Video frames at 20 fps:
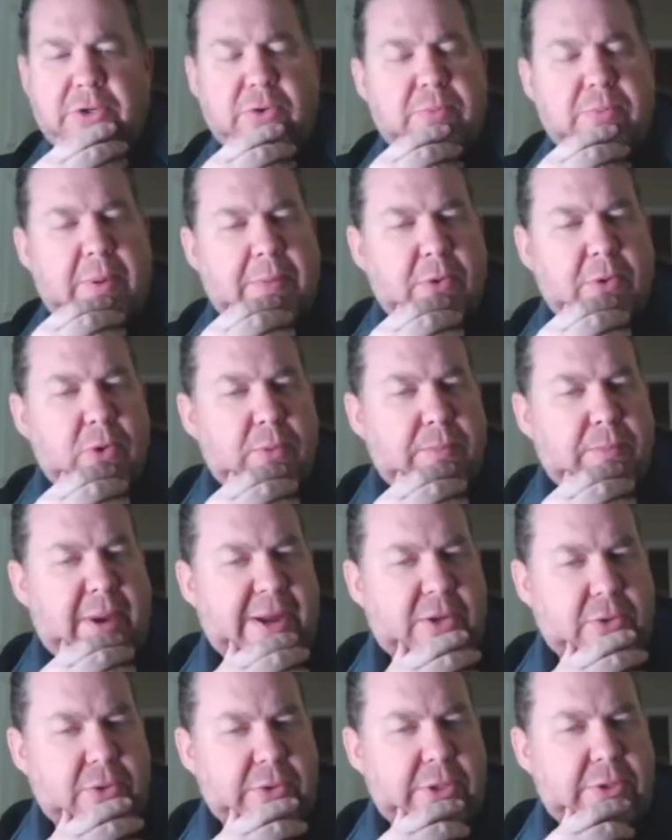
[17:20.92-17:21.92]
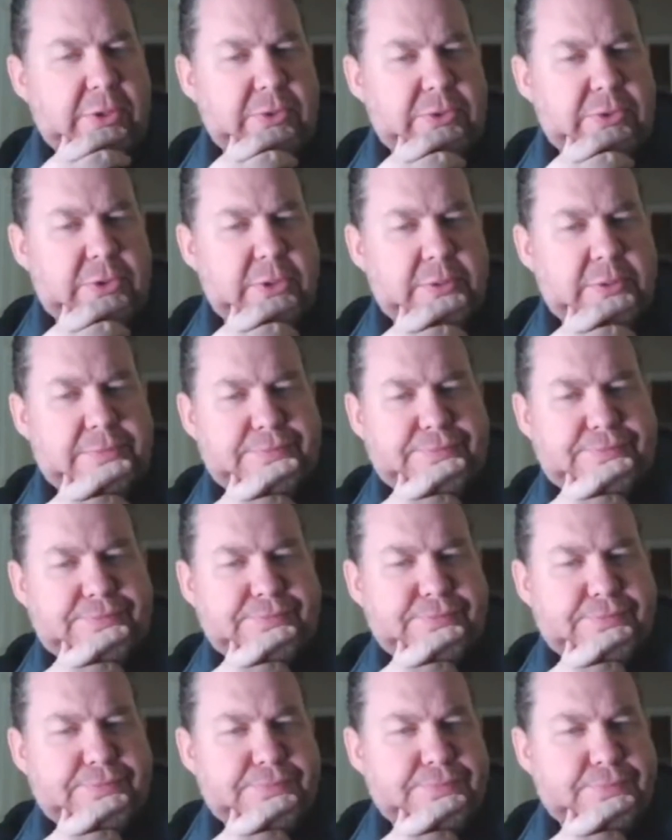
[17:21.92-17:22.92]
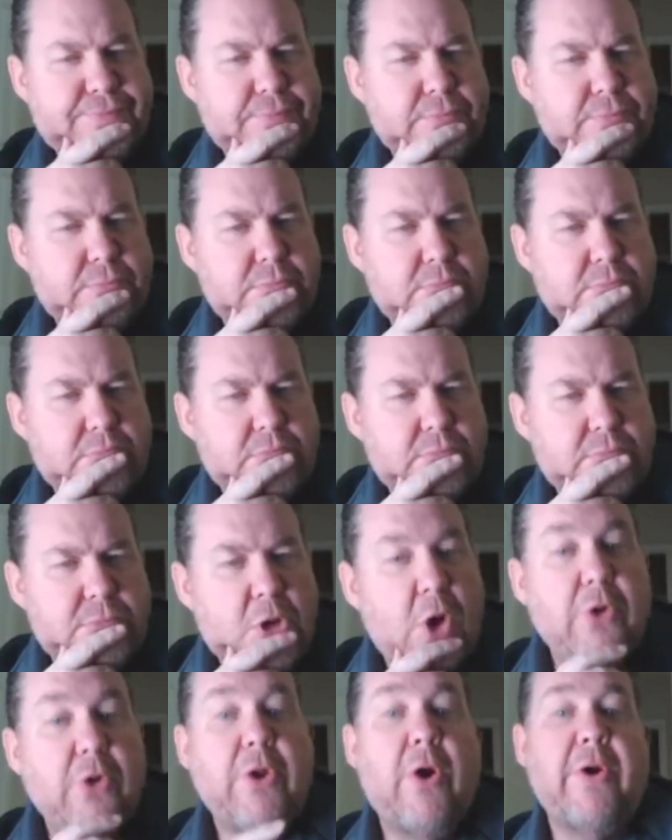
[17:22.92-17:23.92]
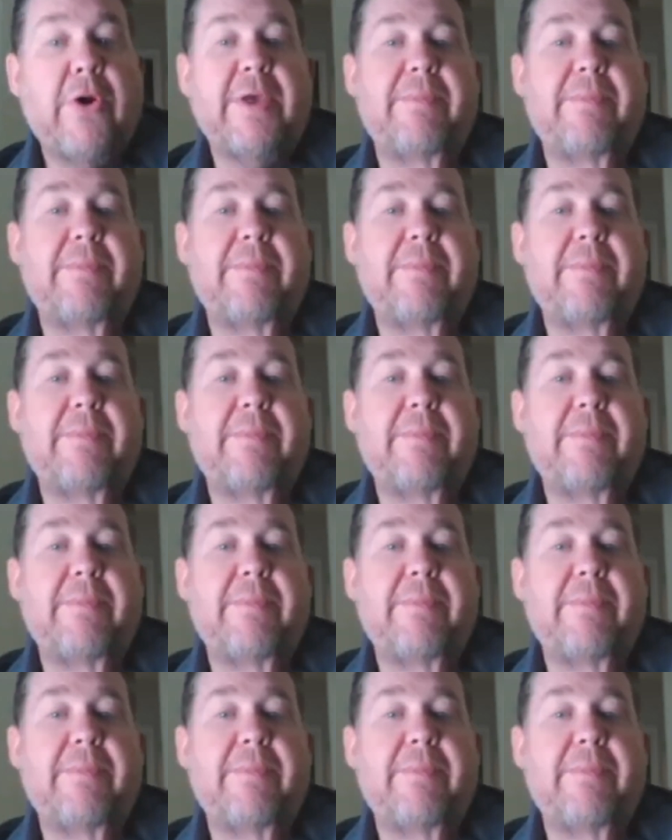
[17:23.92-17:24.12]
you remember who Michael used? Oh no, he